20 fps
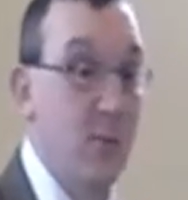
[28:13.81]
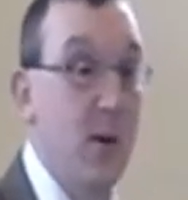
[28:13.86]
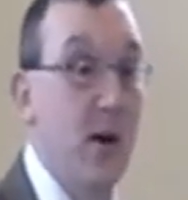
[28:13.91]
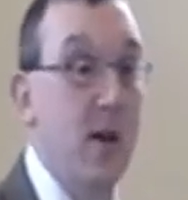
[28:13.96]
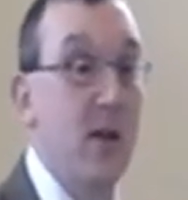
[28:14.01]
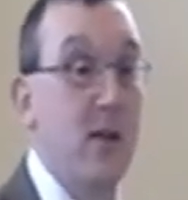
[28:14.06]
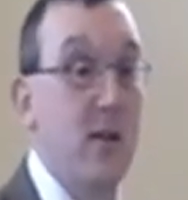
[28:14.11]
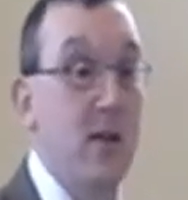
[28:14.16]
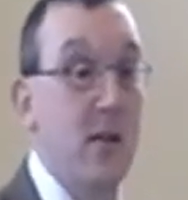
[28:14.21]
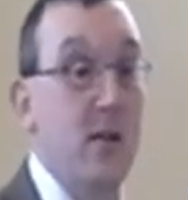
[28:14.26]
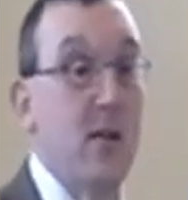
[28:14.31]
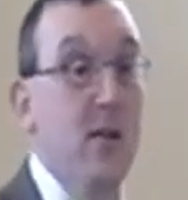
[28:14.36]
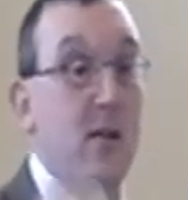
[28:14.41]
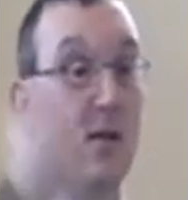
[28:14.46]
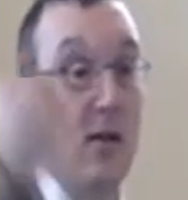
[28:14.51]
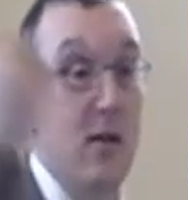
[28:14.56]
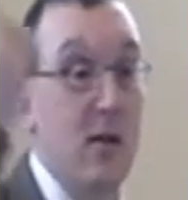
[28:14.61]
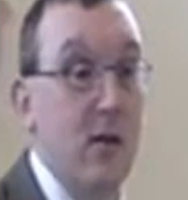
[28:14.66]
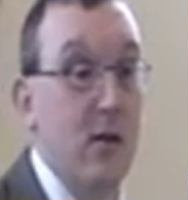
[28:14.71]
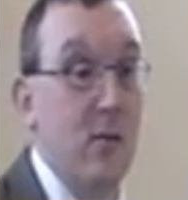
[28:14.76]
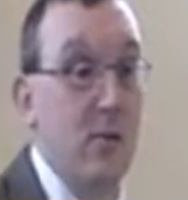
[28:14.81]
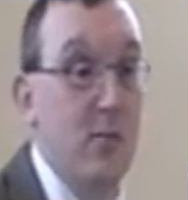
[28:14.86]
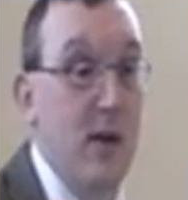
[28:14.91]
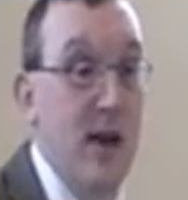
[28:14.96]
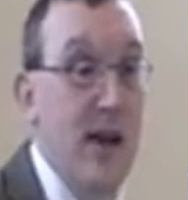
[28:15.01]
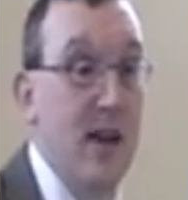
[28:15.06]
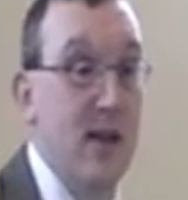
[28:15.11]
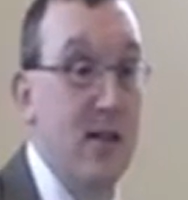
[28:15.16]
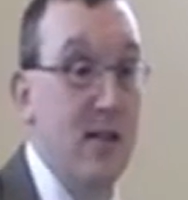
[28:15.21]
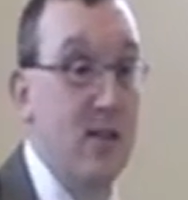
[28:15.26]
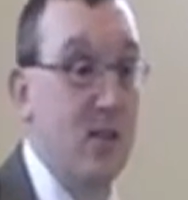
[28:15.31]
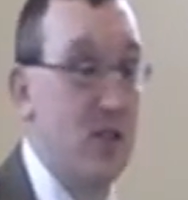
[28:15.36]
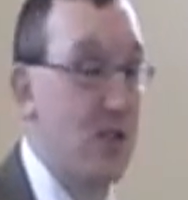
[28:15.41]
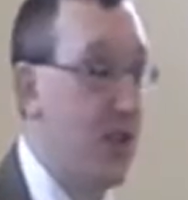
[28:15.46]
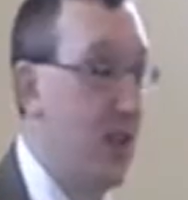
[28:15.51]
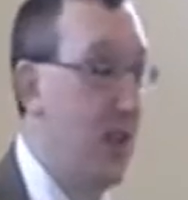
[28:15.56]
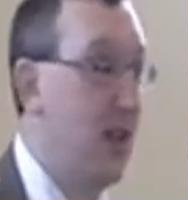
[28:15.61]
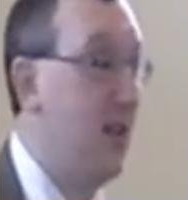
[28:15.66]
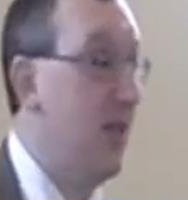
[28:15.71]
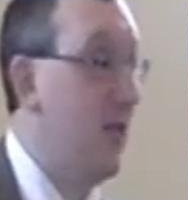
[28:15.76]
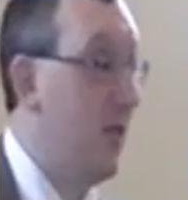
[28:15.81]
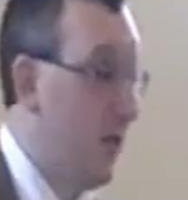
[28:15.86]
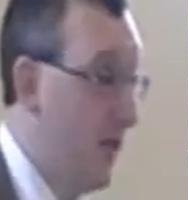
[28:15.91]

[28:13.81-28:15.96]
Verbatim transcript: but Michael's a saint,